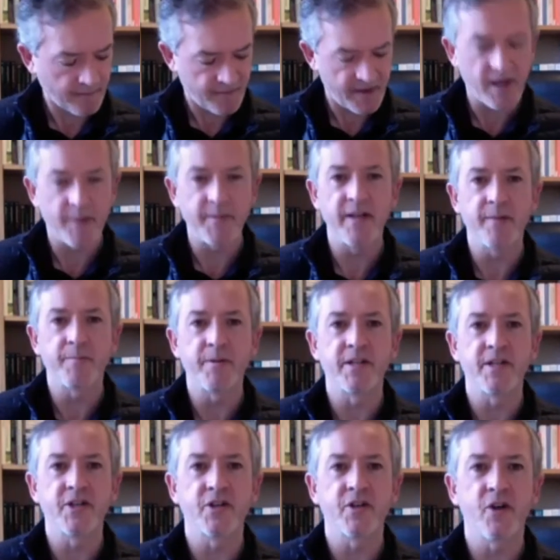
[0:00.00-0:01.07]
Then I'm in the
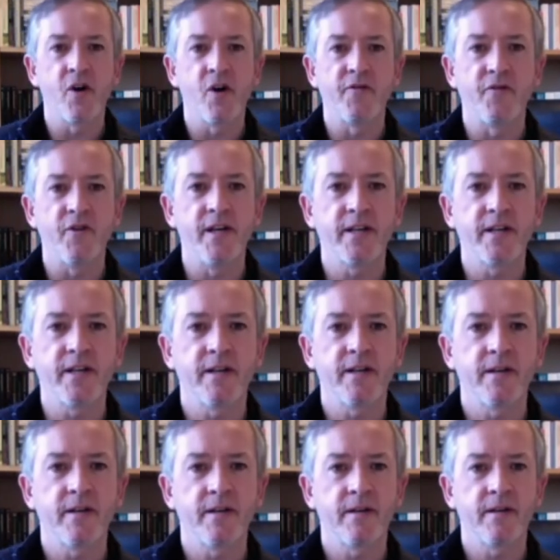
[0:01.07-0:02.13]
position hovering.
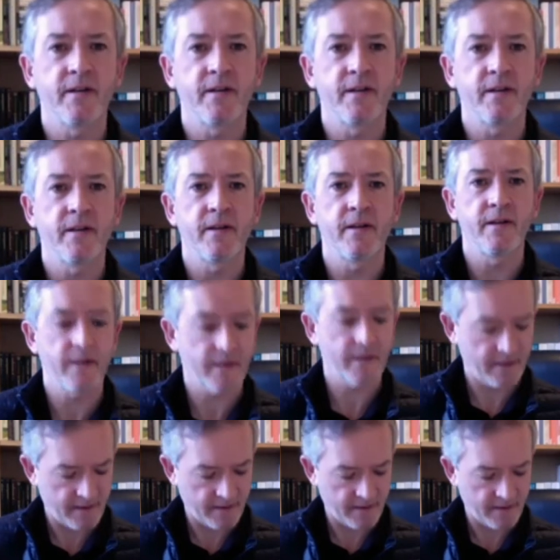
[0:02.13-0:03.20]

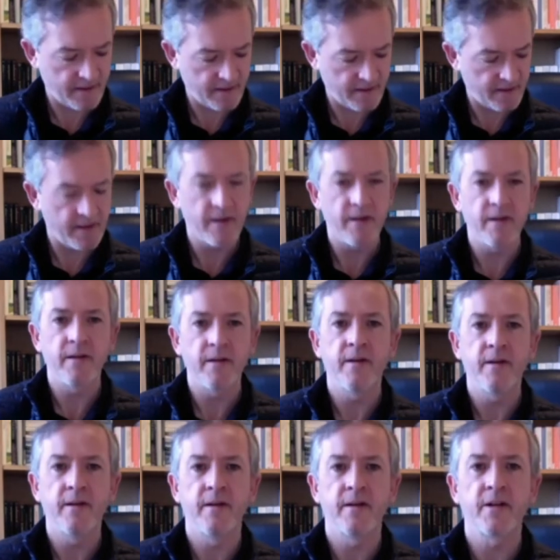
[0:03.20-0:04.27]

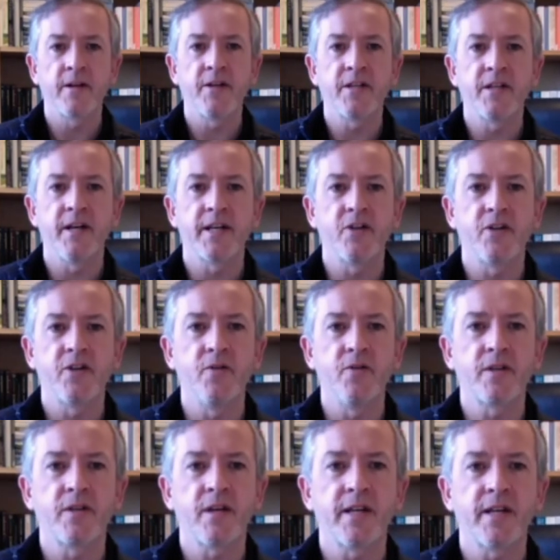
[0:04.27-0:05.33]
Can you see? I can do
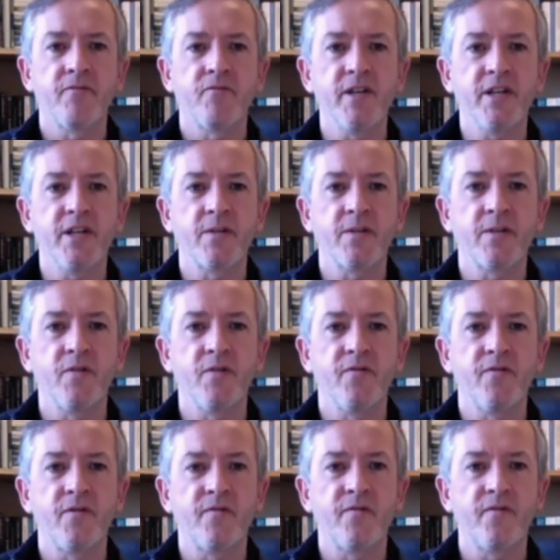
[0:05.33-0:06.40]
is I can reach them with
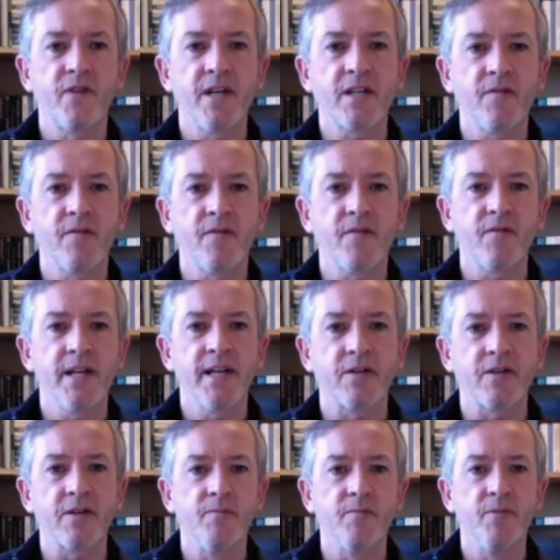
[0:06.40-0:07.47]
relatively
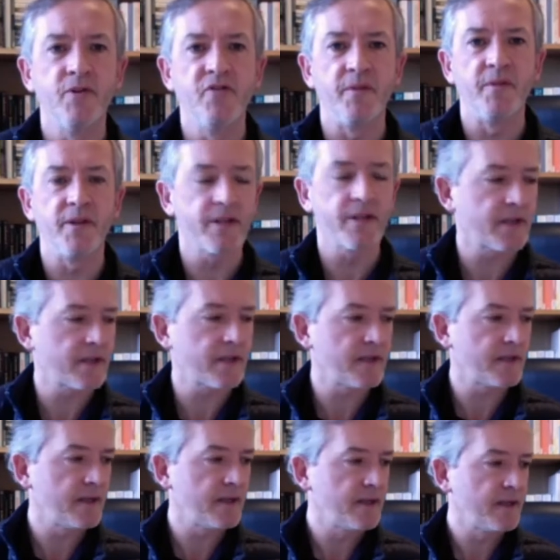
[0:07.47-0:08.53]
little movement.
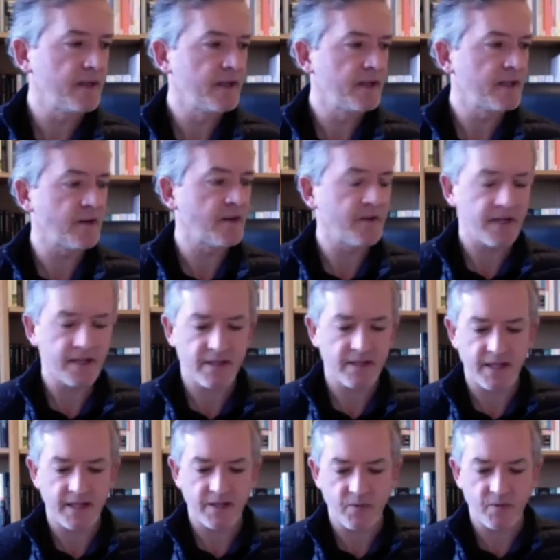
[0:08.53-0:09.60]
So that's
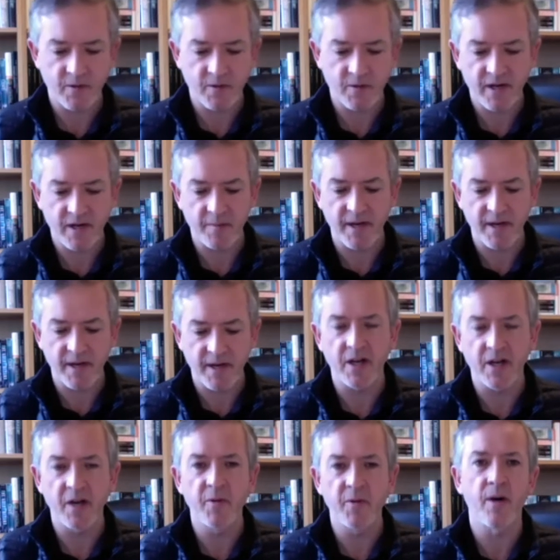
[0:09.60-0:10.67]
that's what I would recommend,
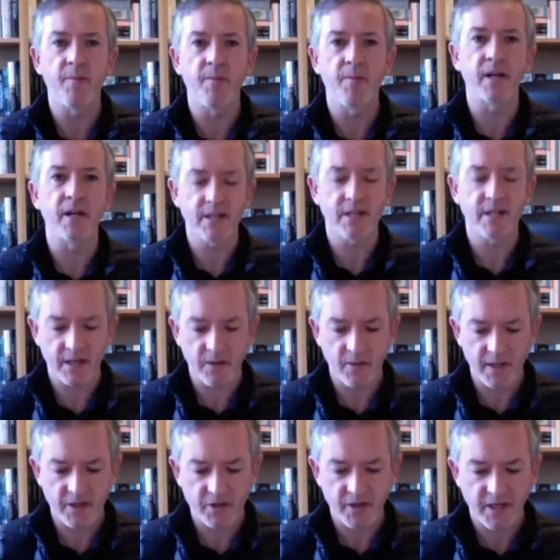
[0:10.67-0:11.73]
certainly with harmonics, because they're
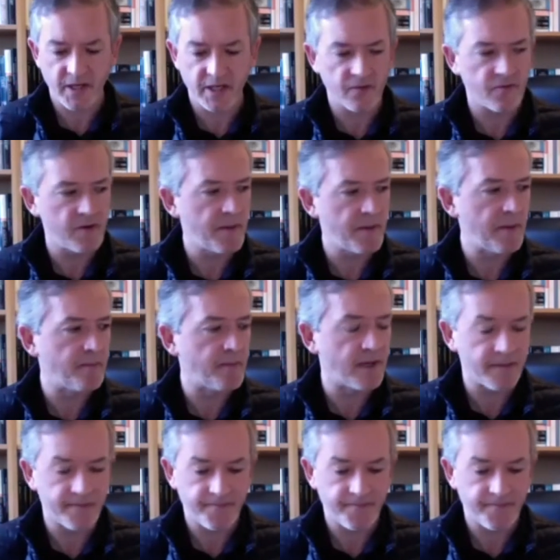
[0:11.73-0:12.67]
quite tricky to remember.